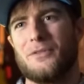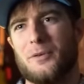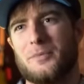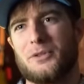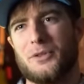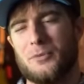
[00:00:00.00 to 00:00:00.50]

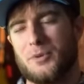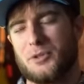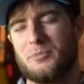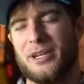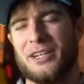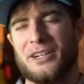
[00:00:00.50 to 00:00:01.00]
from Super
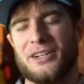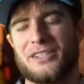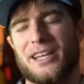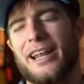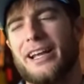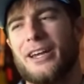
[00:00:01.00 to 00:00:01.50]

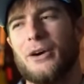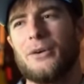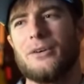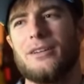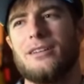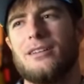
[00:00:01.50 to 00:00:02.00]
Speeders and I
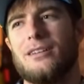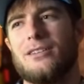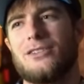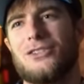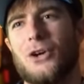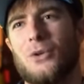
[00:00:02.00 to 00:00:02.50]
go,
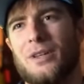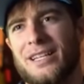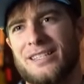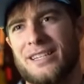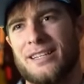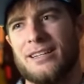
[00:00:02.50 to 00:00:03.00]
so
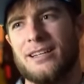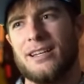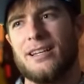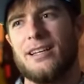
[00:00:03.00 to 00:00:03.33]
listen.